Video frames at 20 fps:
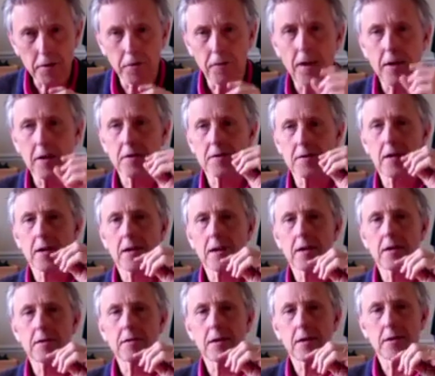of focusing
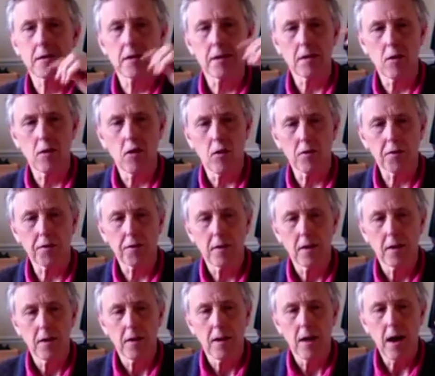is it not,
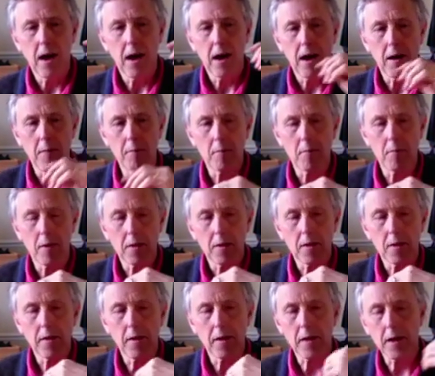
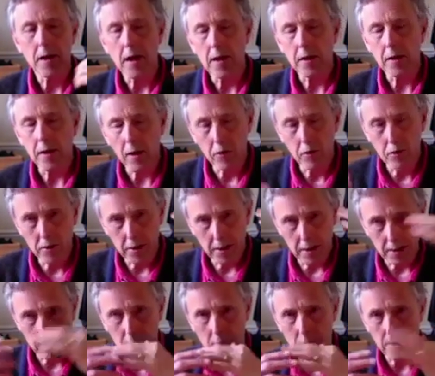that
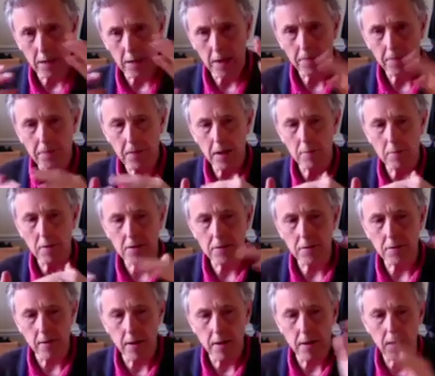including the left
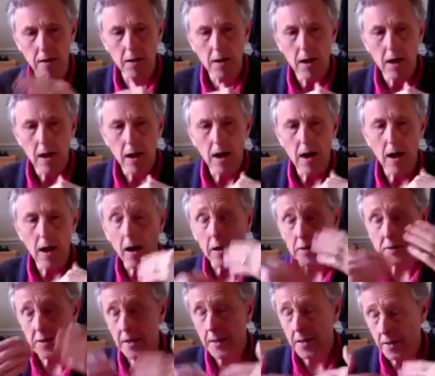hemisphere,
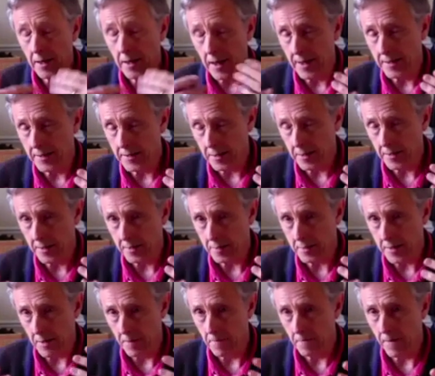articulating
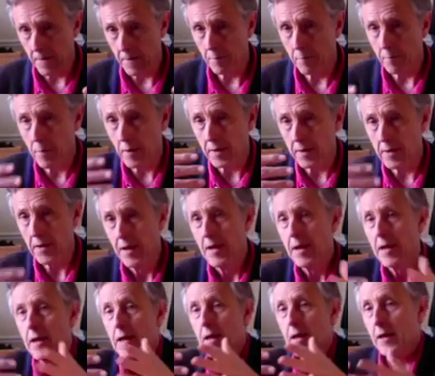some of it, but
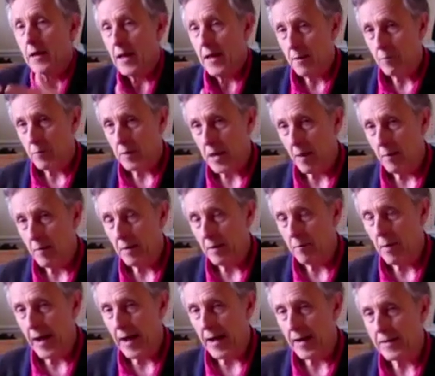keep coming
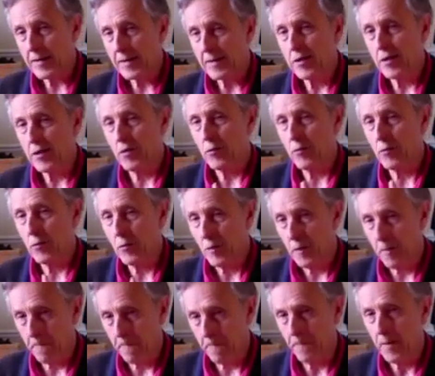back to
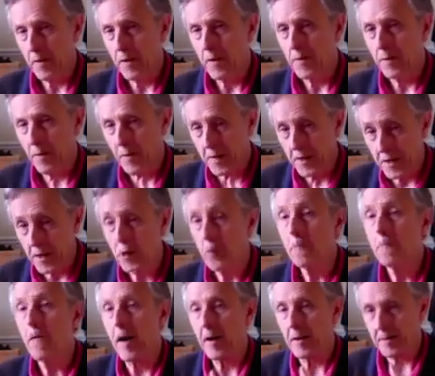the new
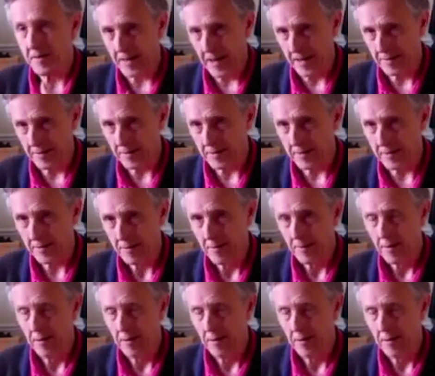felt sense